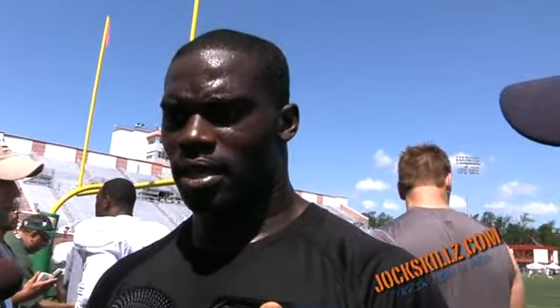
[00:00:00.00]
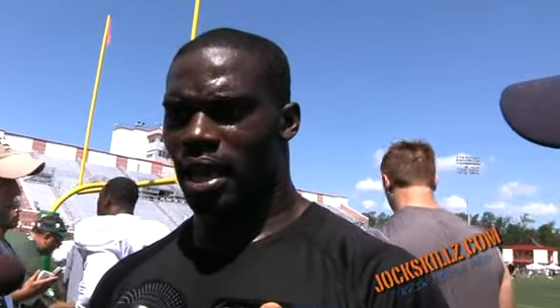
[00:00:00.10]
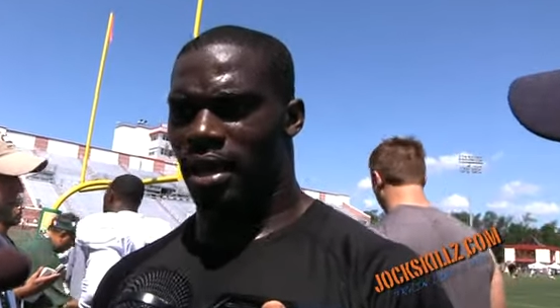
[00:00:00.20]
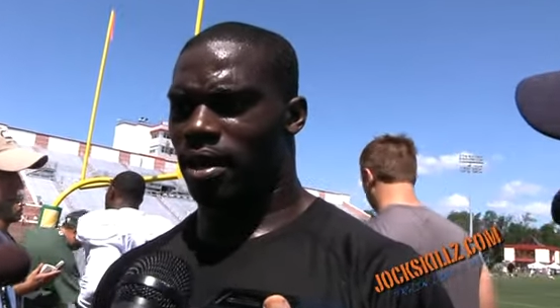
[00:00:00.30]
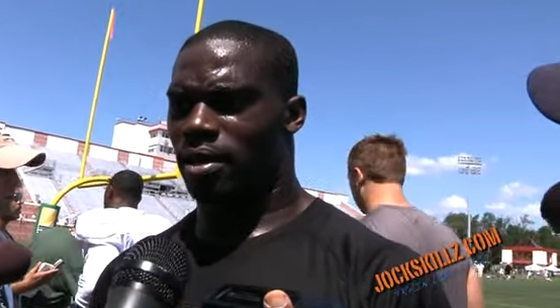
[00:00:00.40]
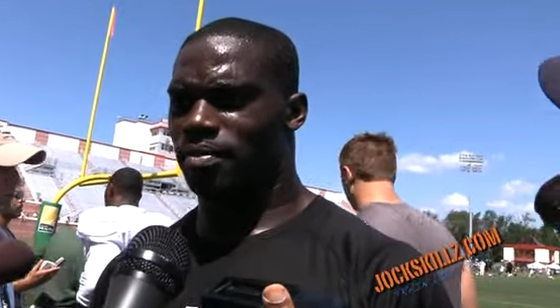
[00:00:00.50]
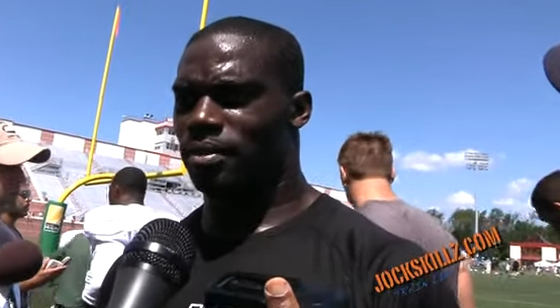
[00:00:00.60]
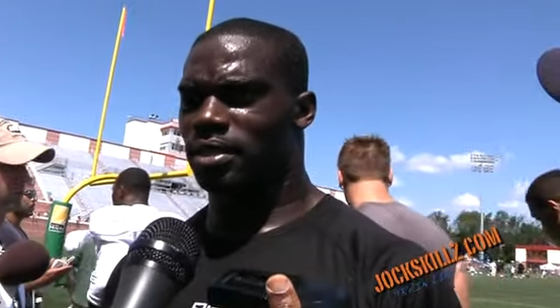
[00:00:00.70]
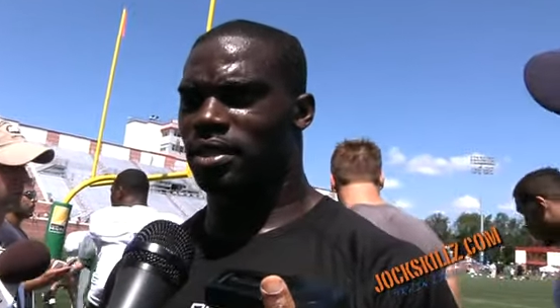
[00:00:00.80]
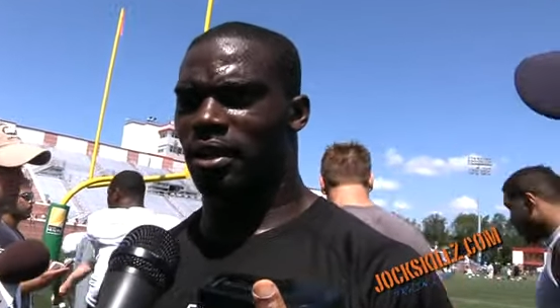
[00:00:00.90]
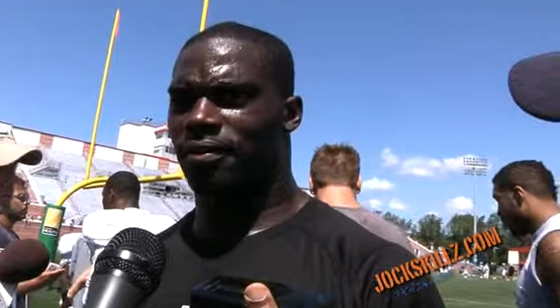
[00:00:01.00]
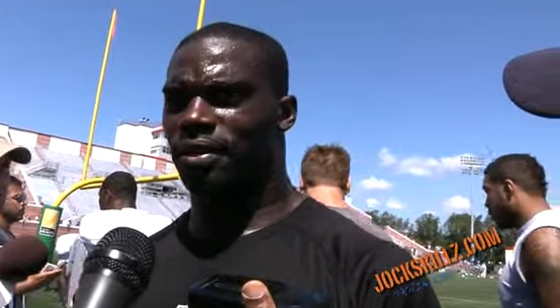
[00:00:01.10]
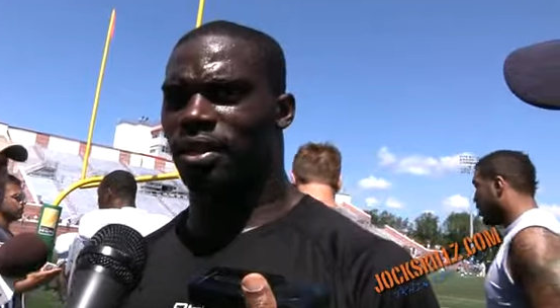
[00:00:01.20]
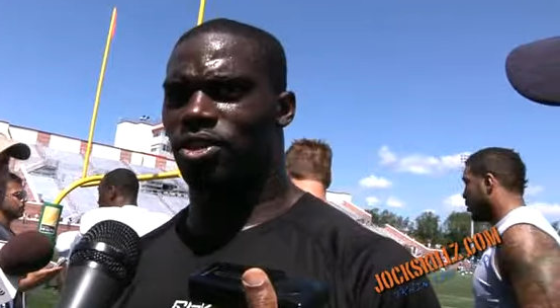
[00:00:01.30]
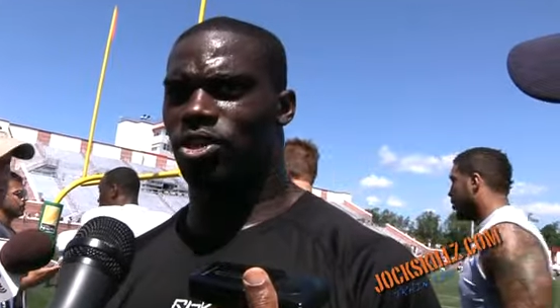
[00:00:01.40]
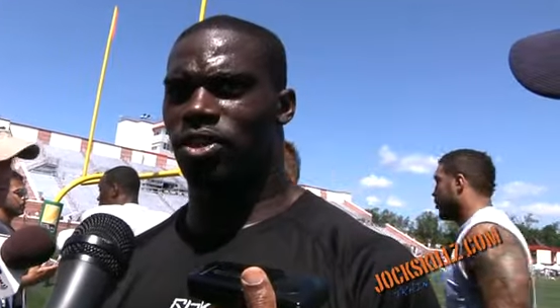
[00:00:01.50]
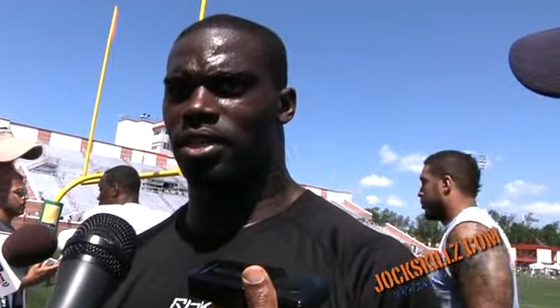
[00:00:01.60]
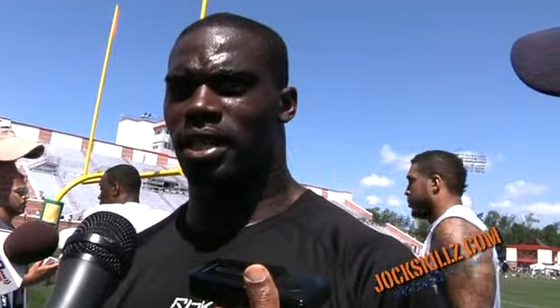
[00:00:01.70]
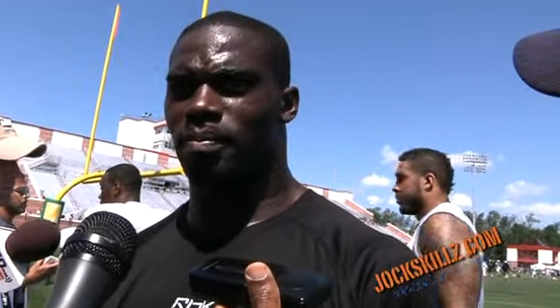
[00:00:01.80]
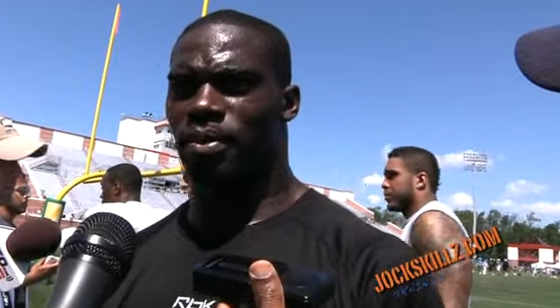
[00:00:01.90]
Yeah, it's definitely, you know, the
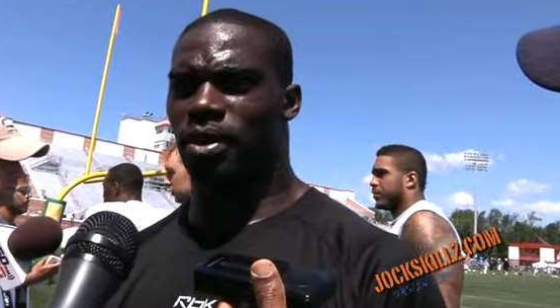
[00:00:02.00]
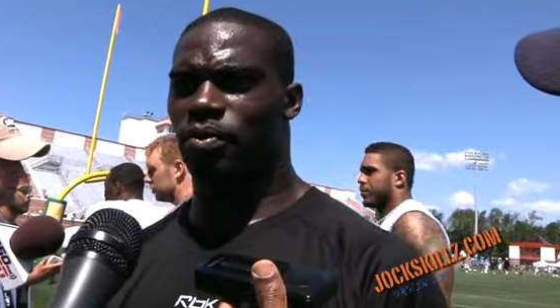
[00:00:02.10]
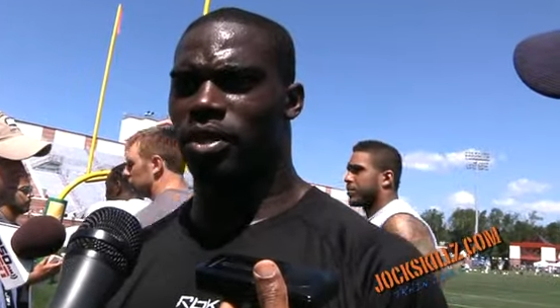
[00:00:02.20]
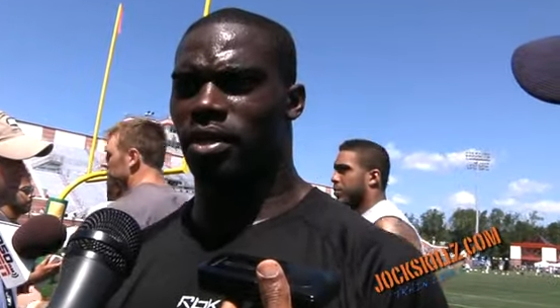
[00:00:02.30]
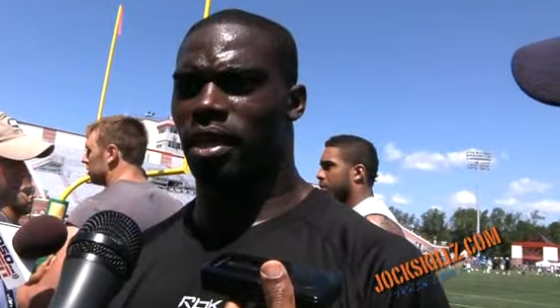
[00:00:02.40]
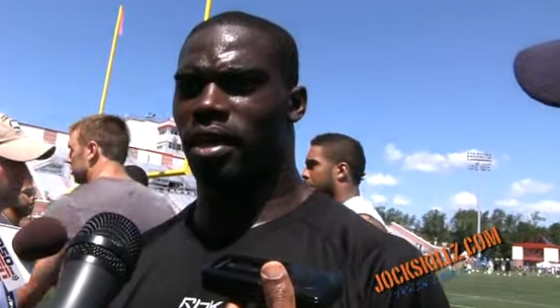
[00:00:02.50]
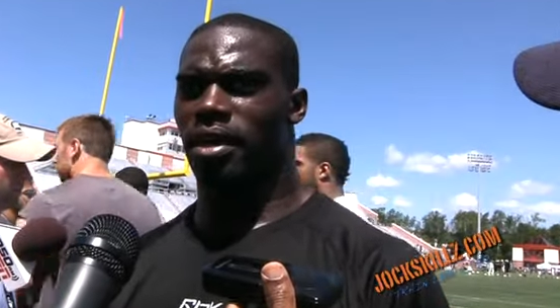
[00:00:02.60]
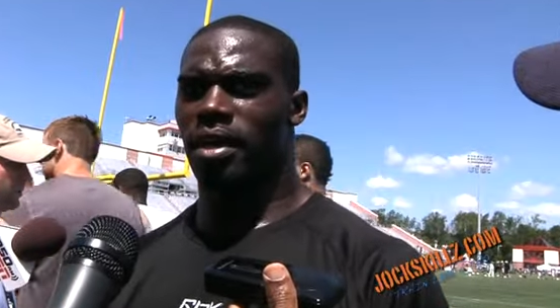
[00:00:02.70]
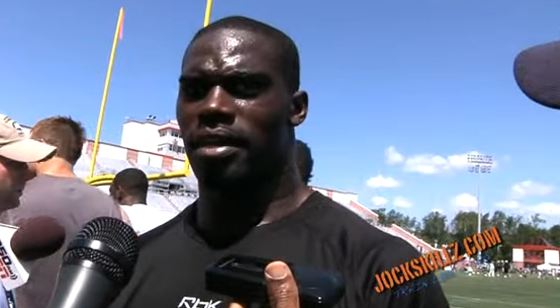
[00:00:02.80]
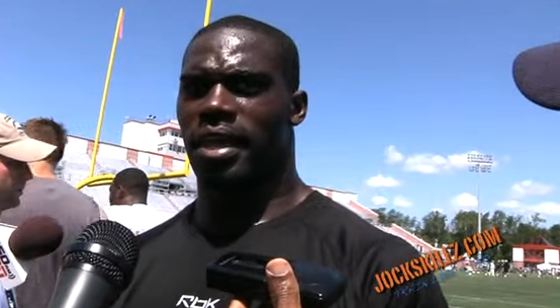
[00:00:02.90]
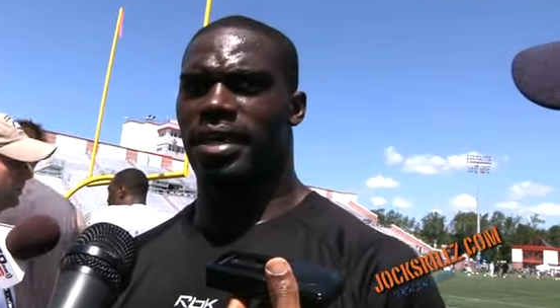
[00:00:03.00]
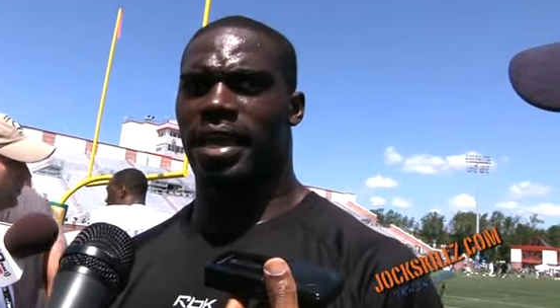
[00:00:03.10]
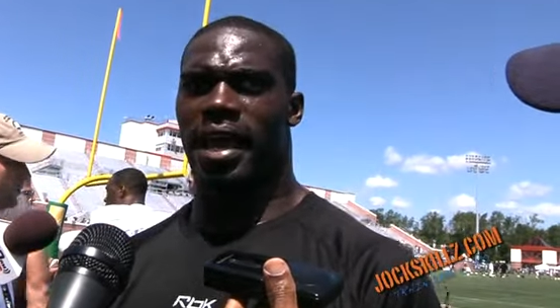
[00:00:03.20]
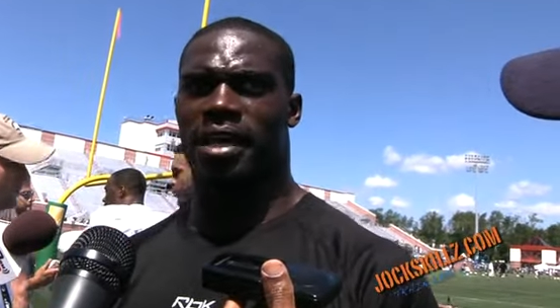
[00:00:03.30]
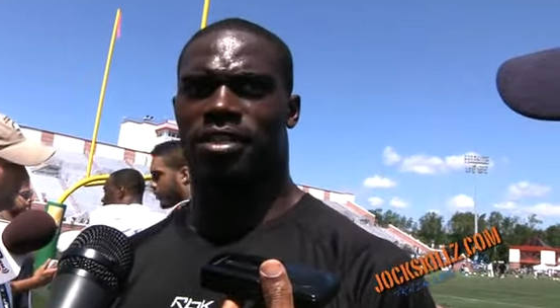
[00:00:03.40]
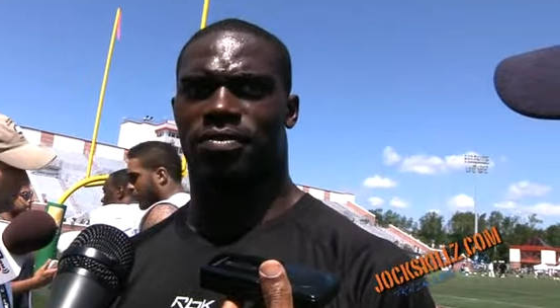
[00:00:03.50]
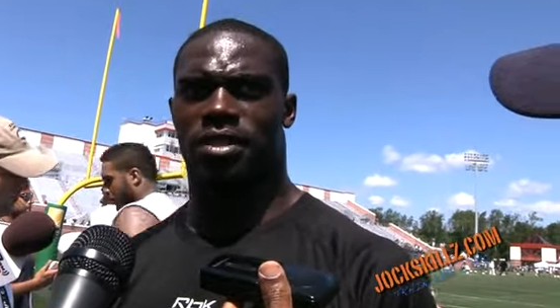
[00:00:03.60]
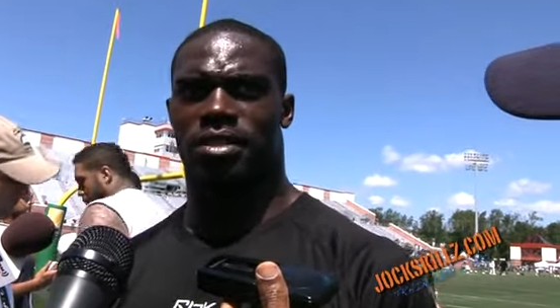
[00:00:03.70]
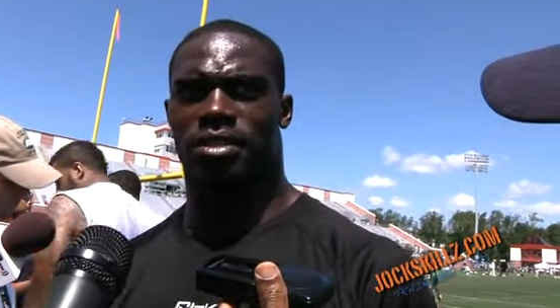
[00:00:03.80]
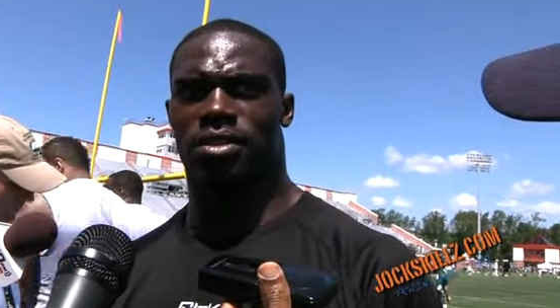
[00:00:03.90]
tempo that he asked of
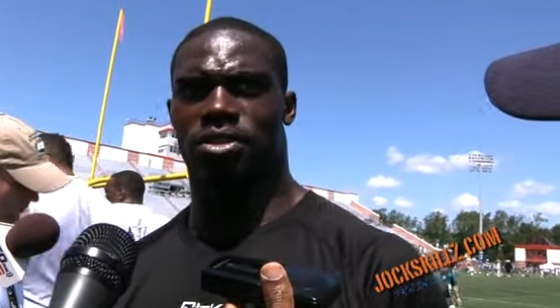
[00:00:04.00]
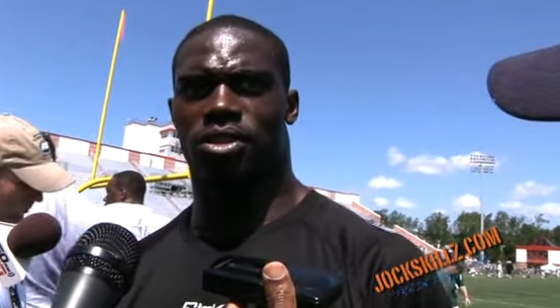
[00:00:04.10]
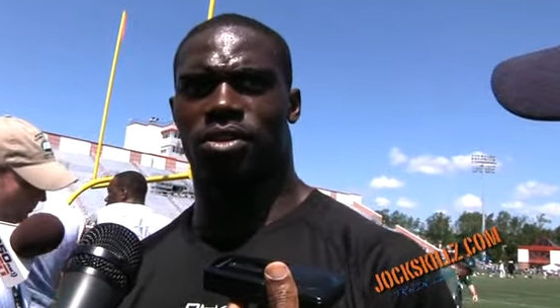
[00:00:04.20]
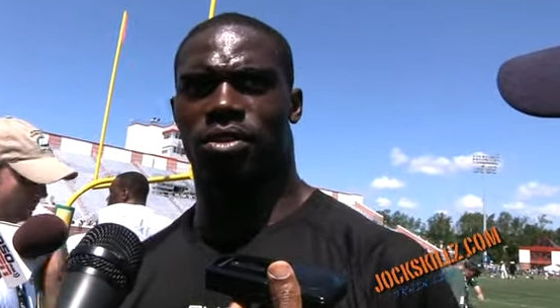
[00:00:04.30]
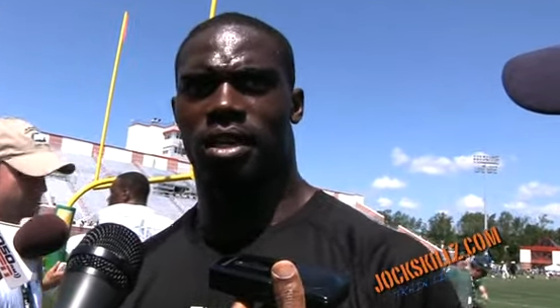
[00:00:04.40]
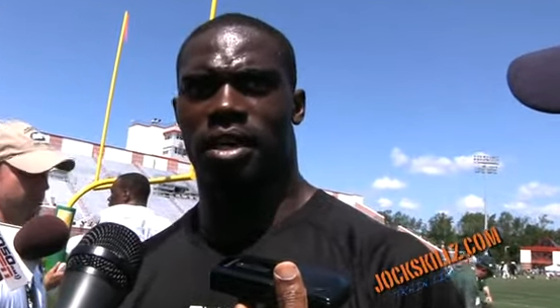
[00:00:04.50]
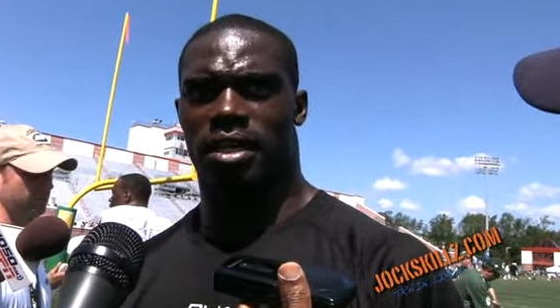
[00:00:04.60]
us is, you know,